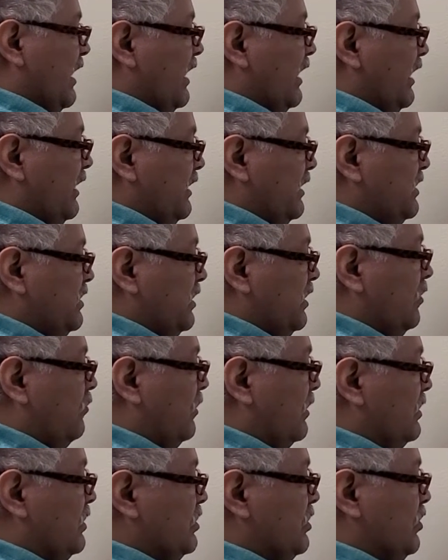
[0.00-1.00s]
heat is
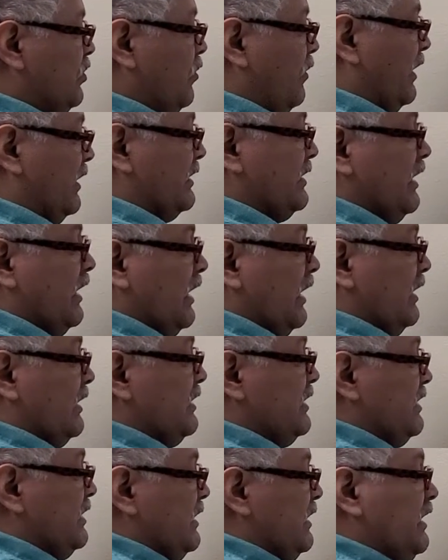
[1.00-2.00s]
equals to what?
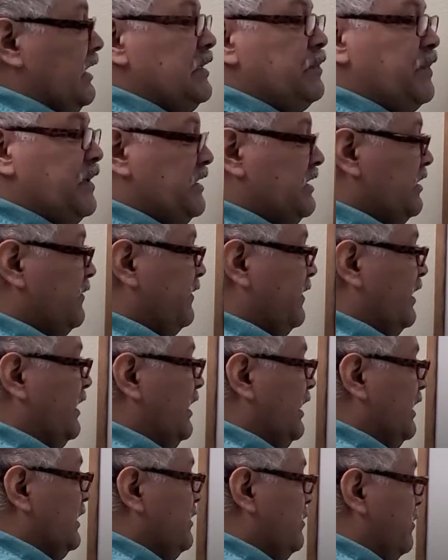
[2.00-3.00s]
C specific
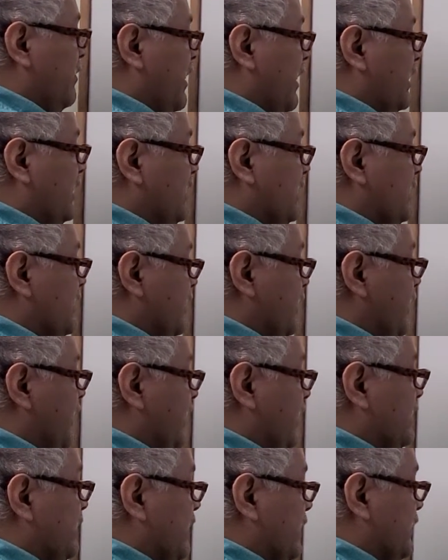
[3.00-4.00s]
heat mass
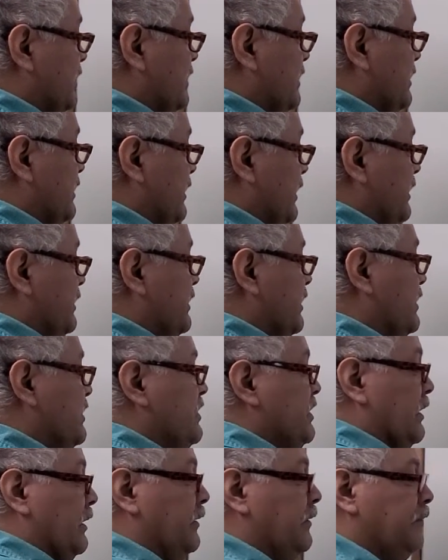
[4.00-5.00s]
delta
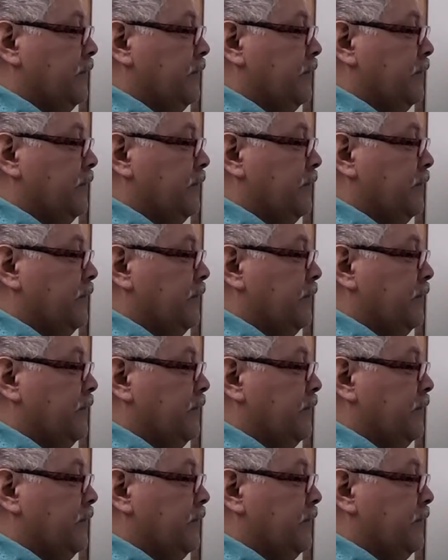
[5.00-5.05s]
T.